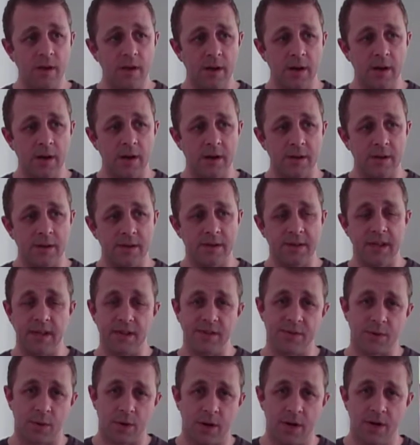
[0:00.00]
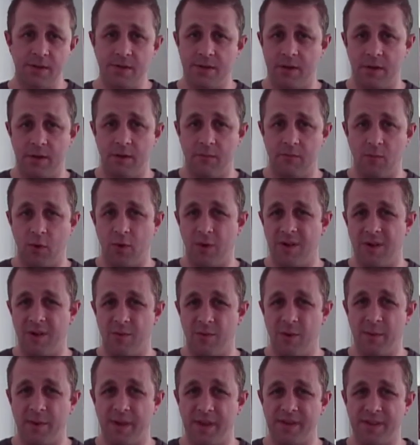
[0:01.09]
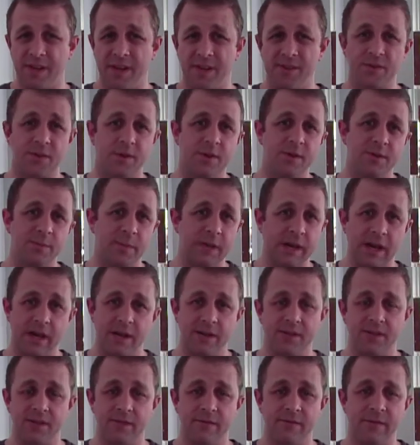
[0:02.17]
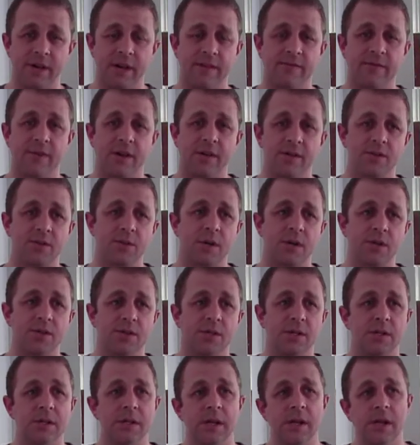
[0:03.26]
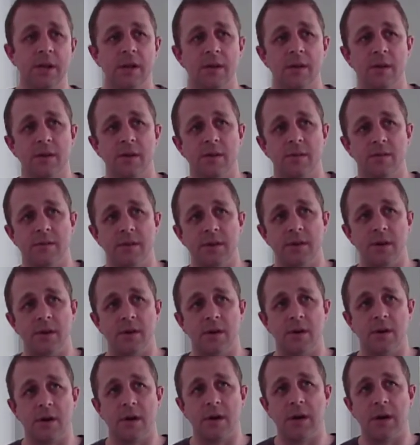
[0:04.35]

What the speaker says: a data storage, a more robust data storage beyond just a flat file structure. There